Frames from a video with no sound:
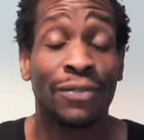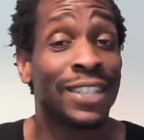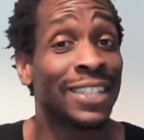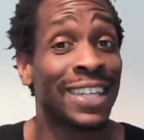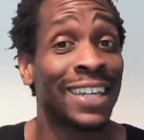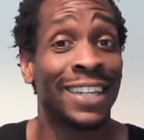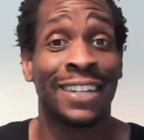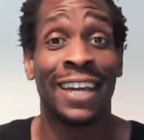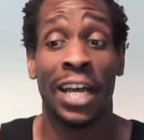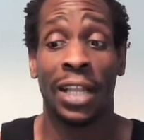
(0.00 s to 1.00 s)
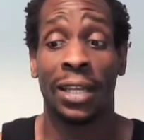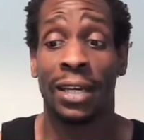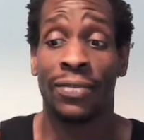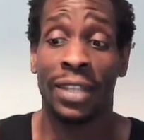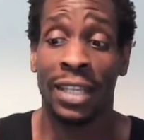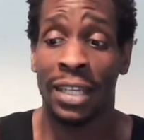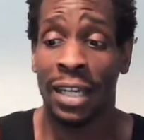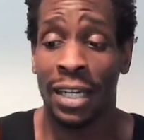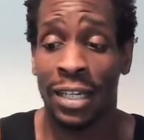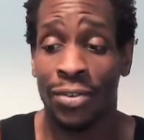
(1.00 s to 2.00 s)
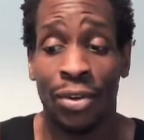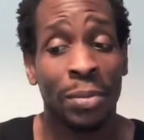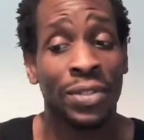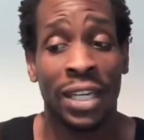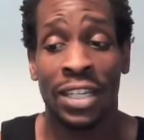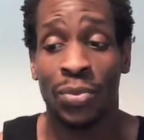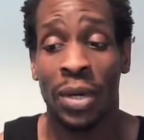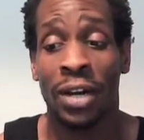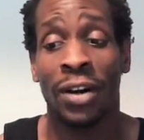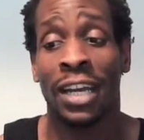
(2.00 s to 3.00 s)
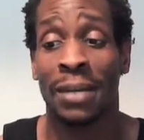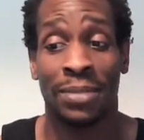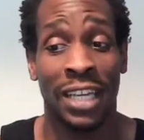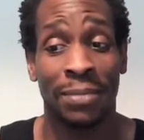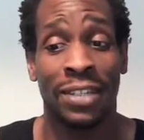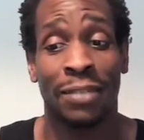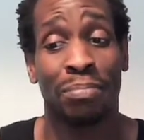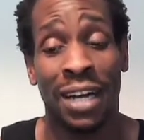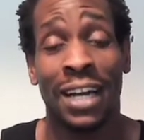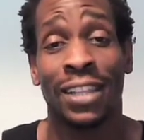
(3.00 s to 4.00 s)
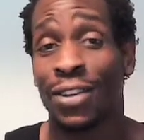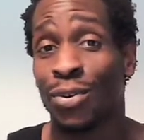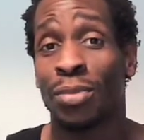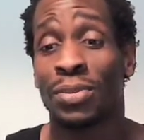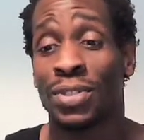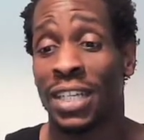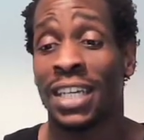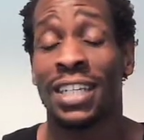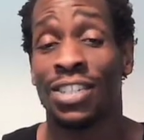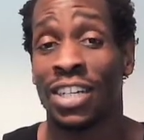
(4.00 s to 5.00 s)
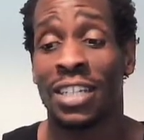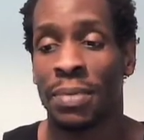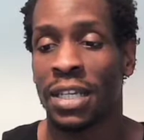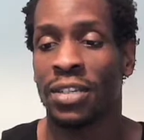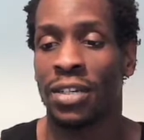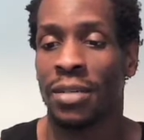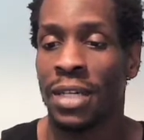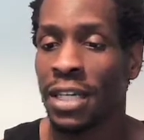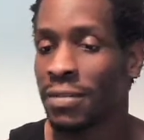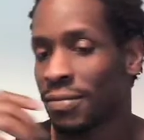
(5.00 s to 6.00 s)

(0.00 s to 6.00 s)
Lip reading: the skin. Love the normal skin as well. And I'm tempted to buy the normal skin just because, you know what?